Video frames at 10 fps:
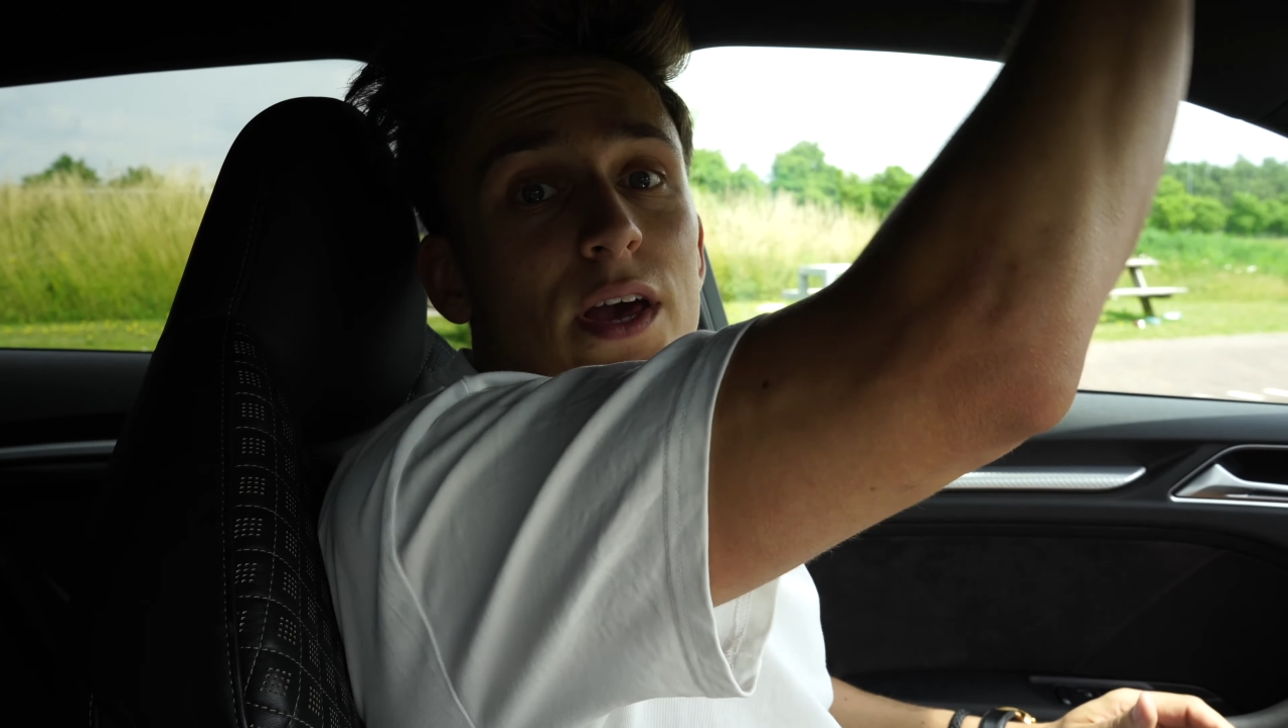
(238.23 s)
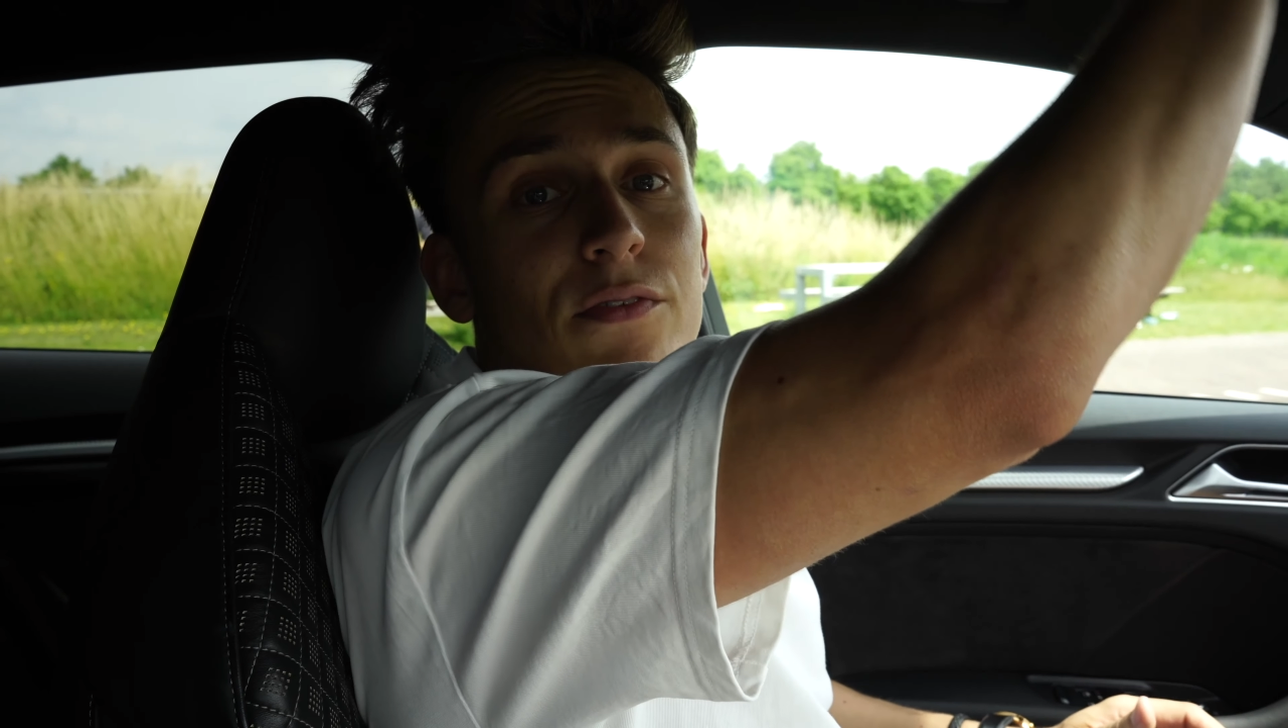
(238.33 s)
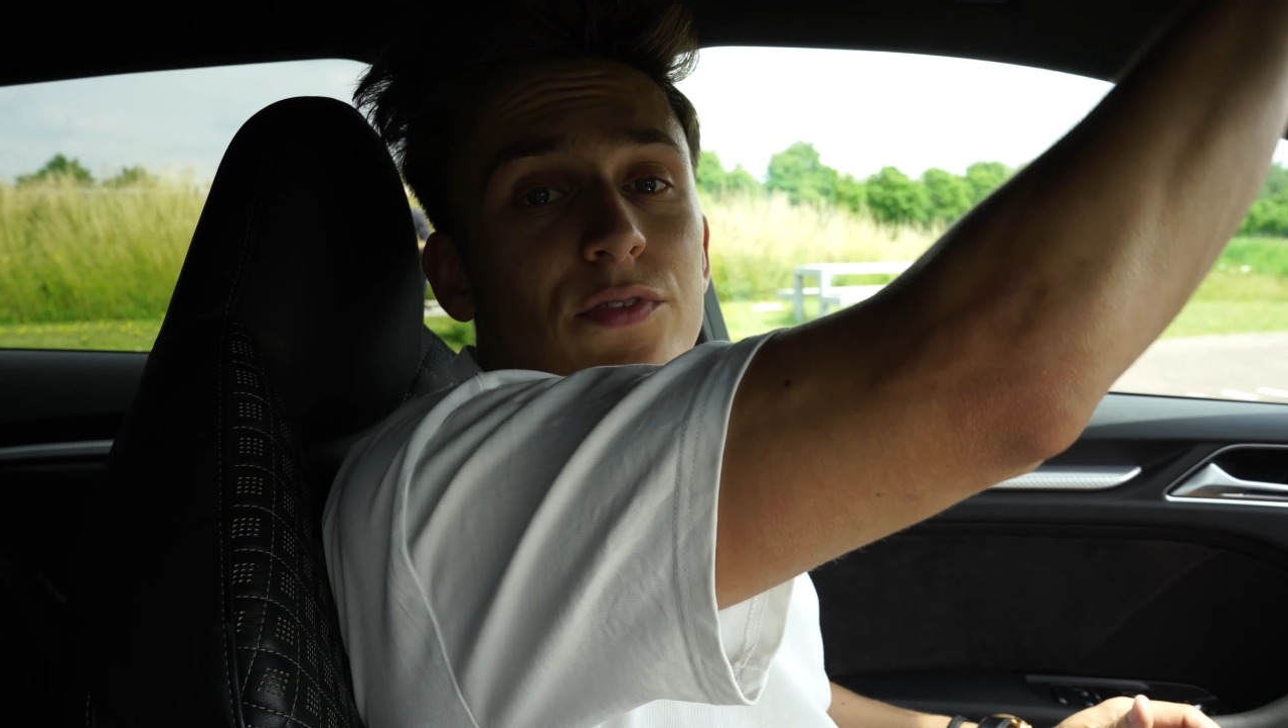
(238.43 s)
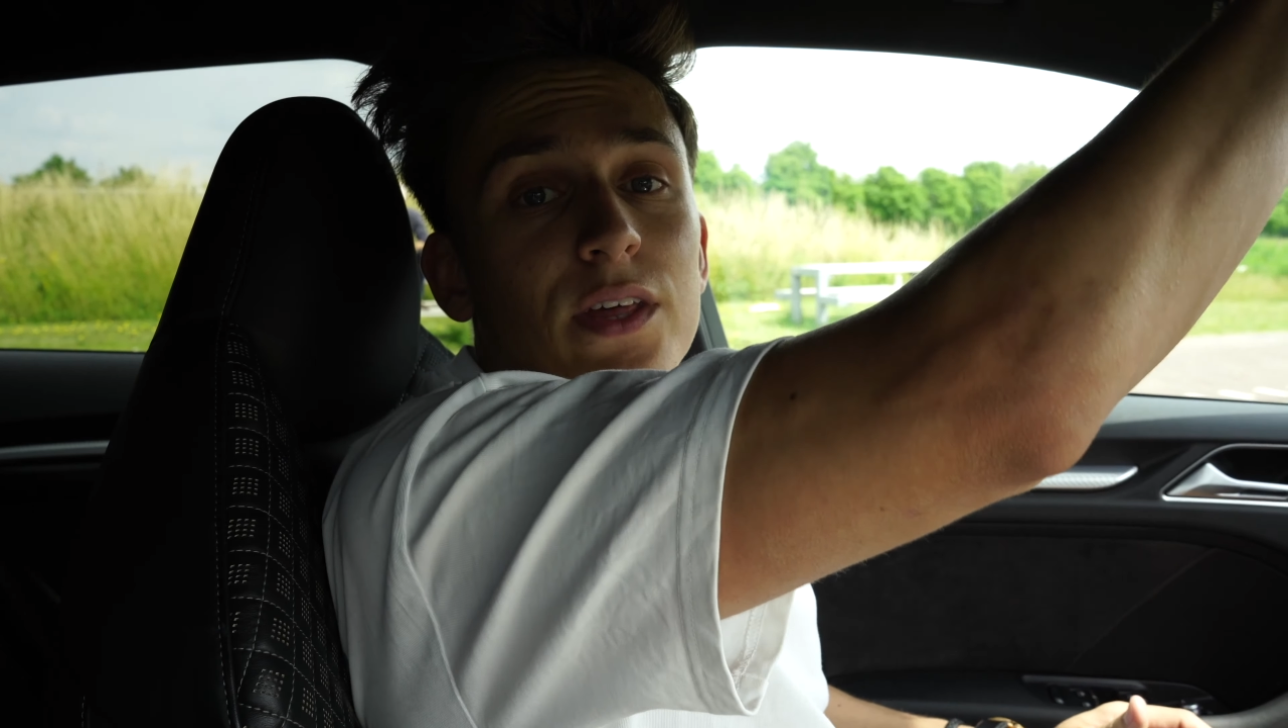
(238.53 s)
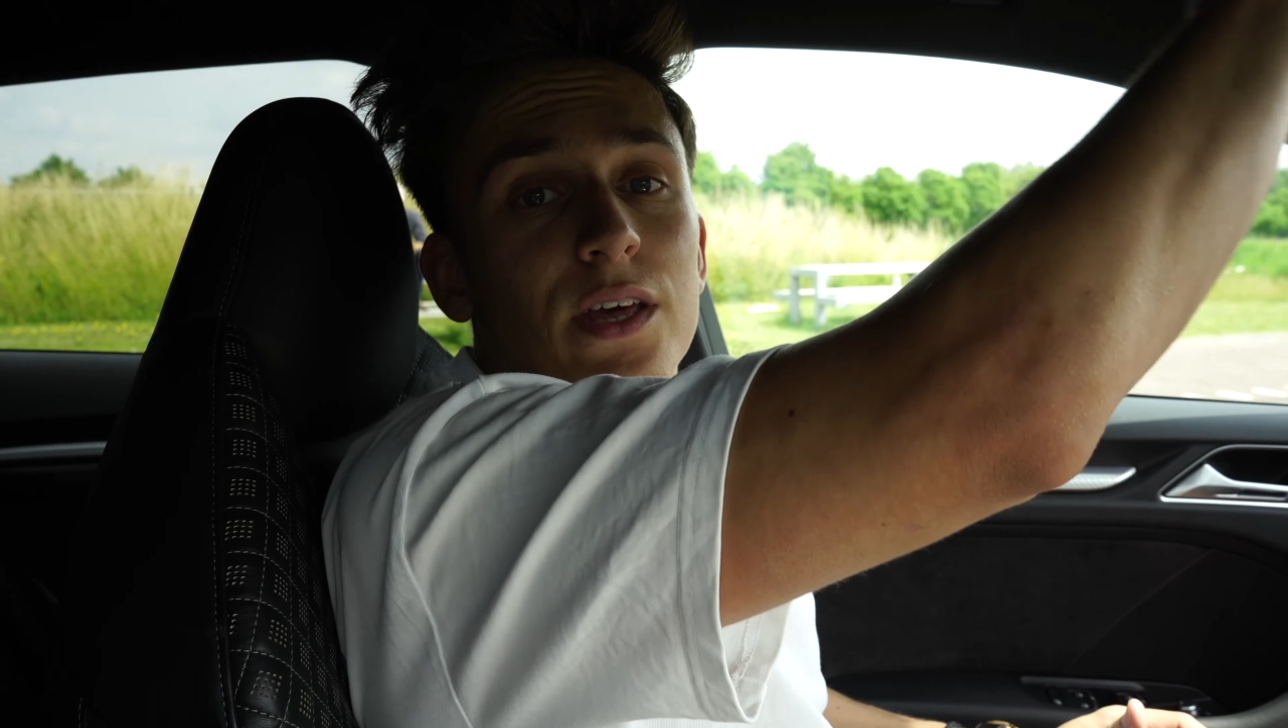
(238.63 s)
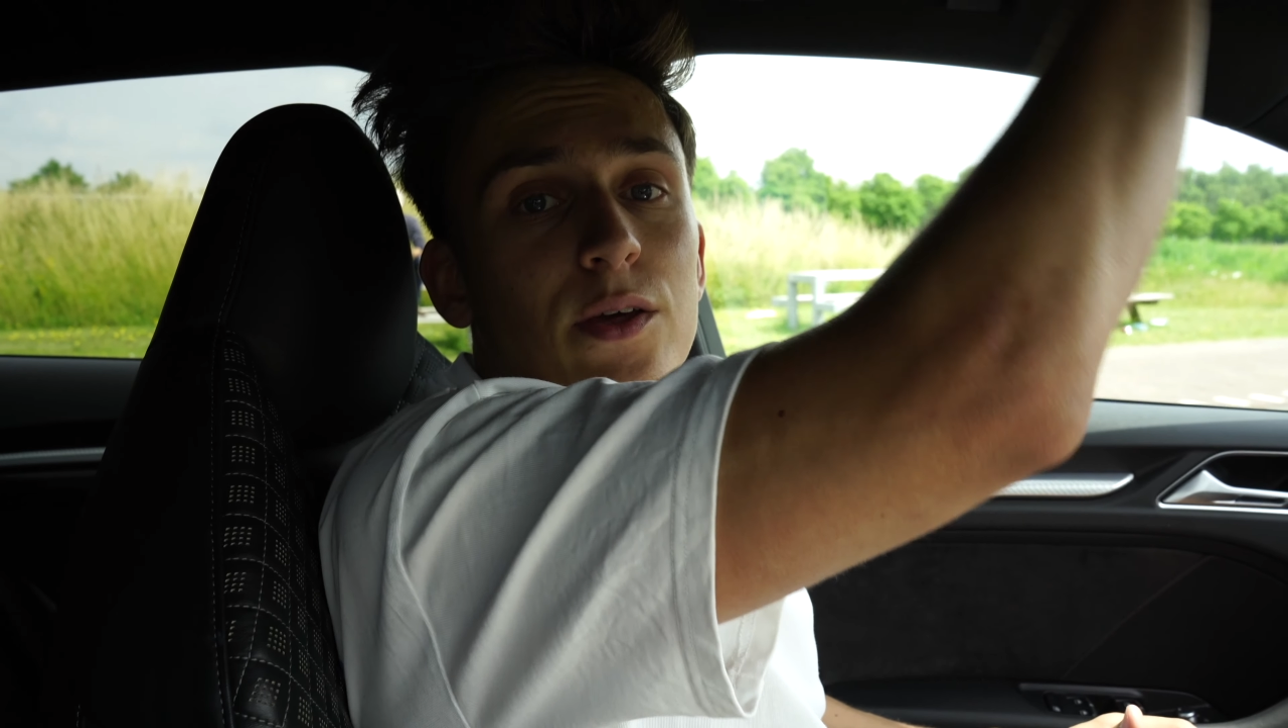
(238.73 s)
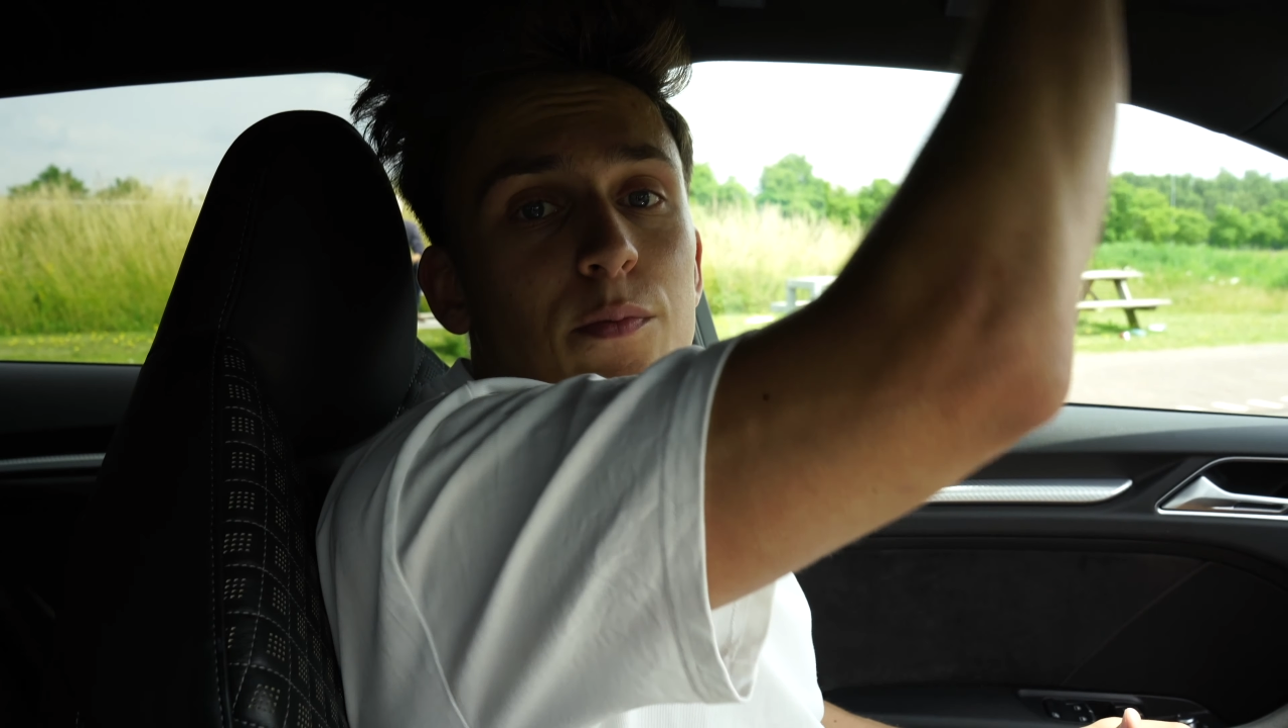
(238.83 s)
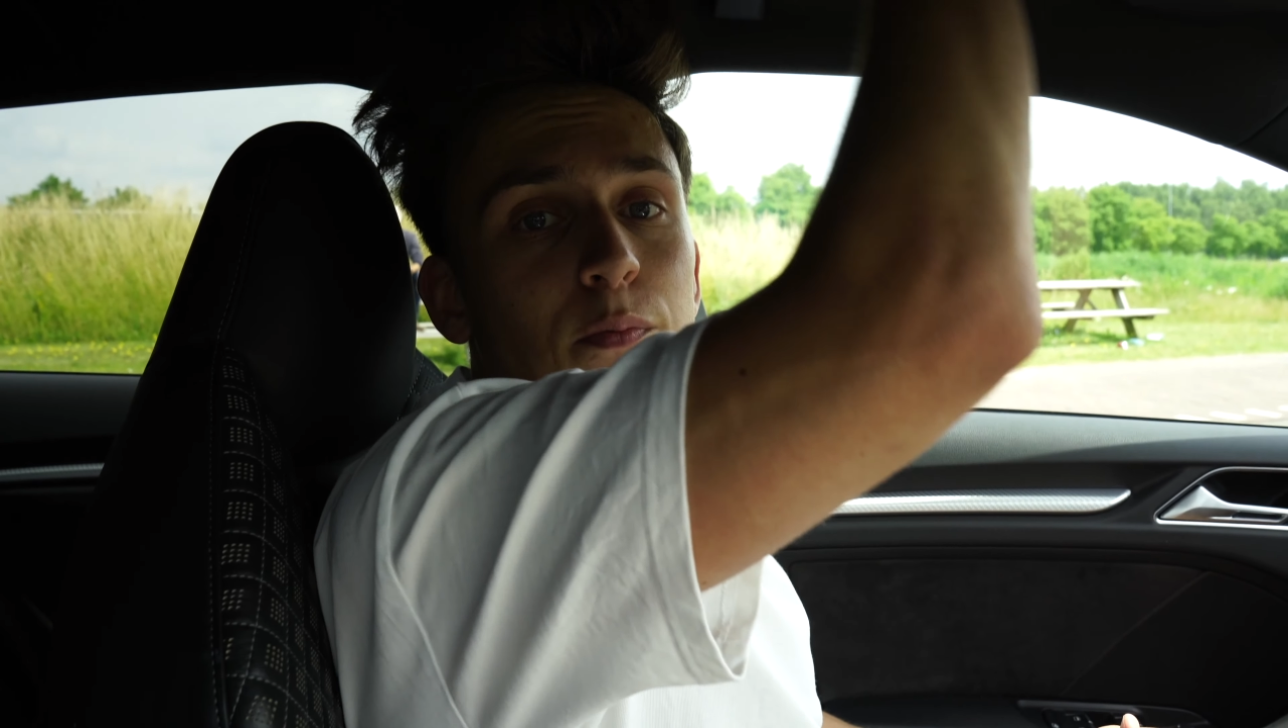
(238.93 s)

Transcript: have the